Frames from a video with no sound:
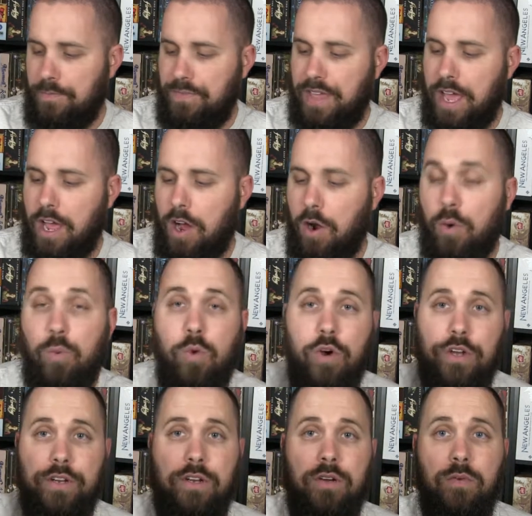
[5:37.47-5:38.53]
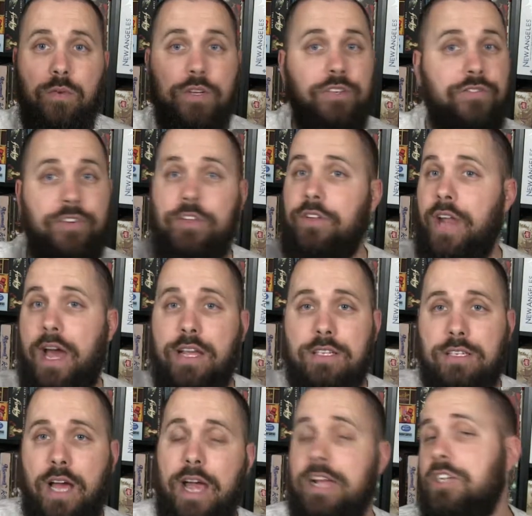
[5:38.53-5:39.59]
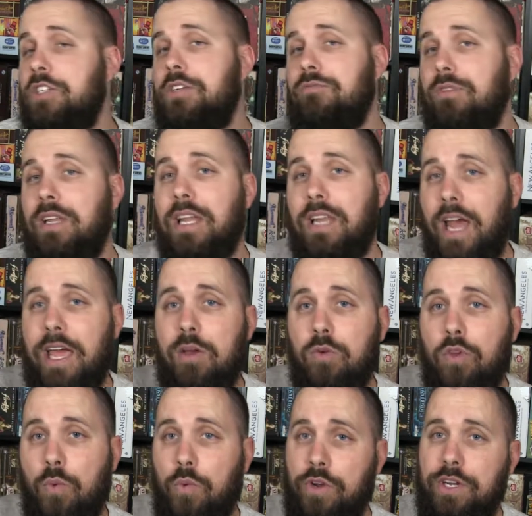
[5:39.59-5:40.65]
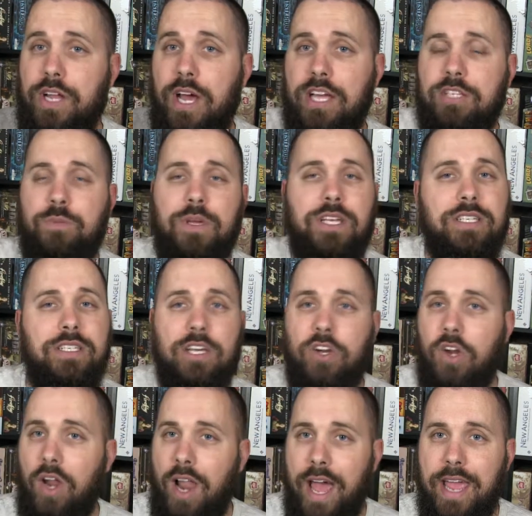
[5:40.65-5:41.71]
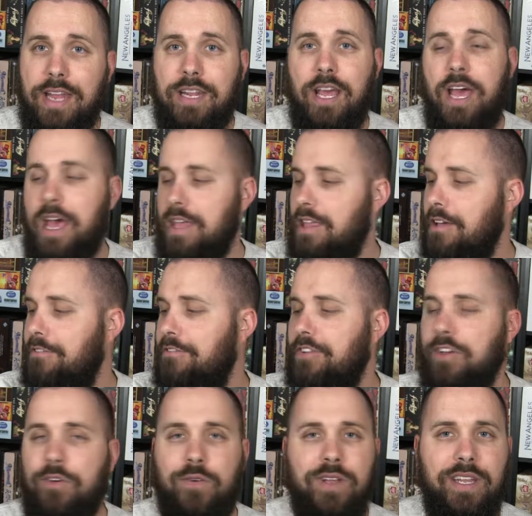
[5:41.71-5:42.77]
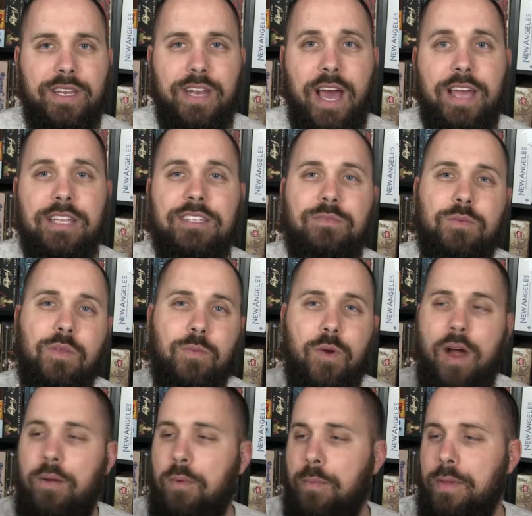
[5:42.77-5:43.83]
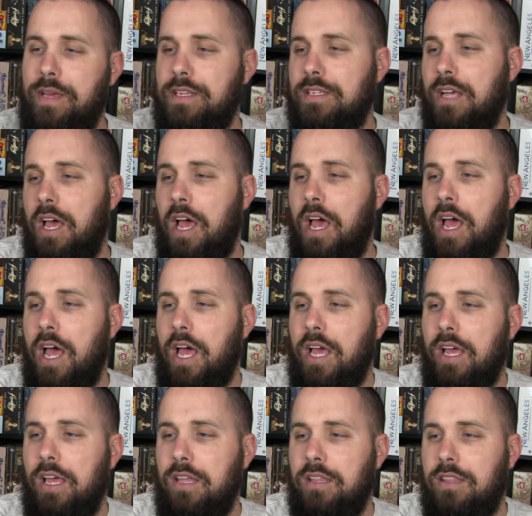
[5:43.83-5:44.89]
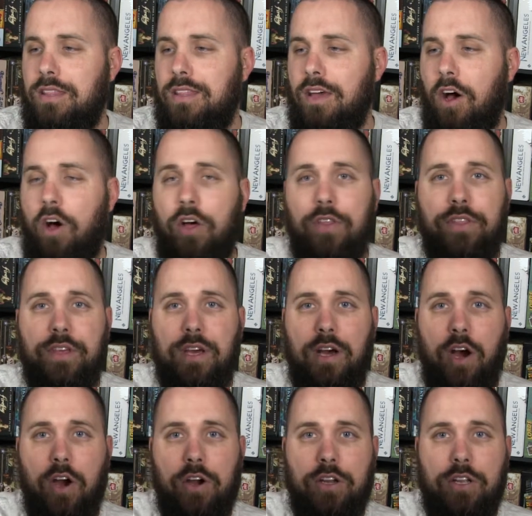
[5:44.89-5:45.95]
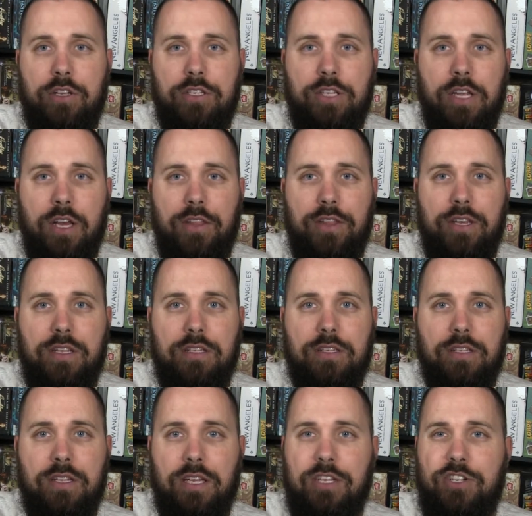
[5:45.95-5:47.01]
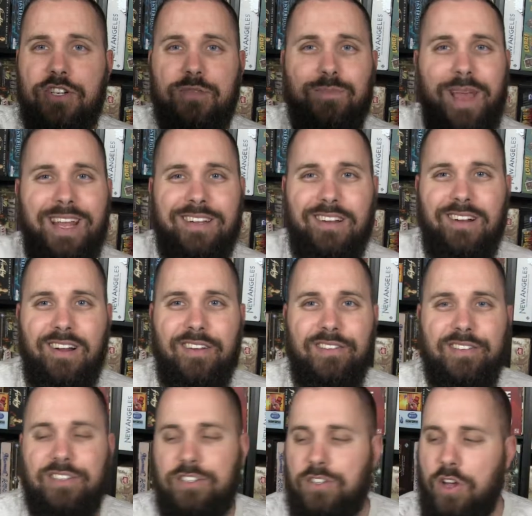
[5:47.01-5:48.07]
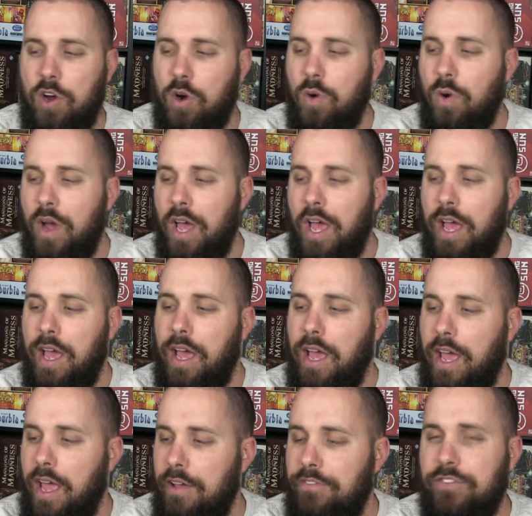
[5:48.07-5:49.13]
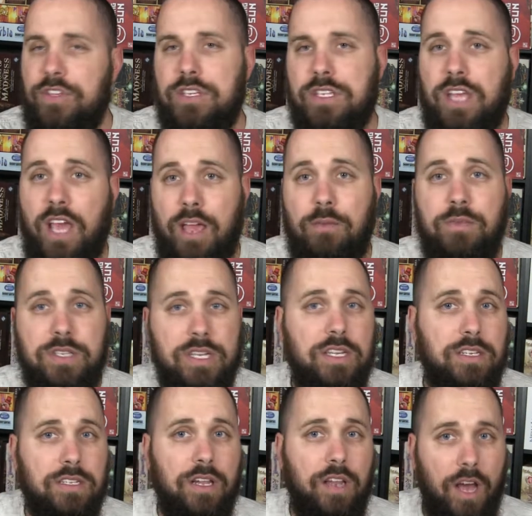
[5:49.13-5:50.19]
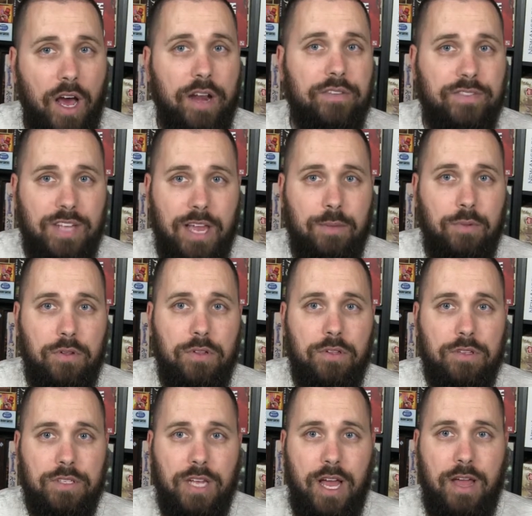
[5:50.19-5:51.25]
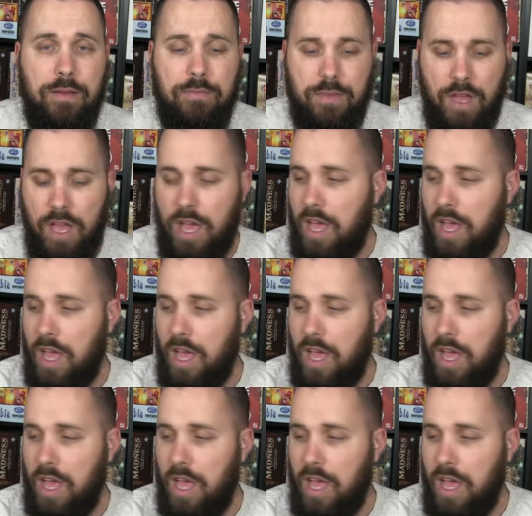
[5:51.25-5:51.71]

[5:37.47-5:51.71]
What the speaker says: they are wood, which feel nice. I actually really like with a wood dice because they're light, they feel really nice. The problem is all the art you see on these, that's just painted on. So if this game sees a lot of table time,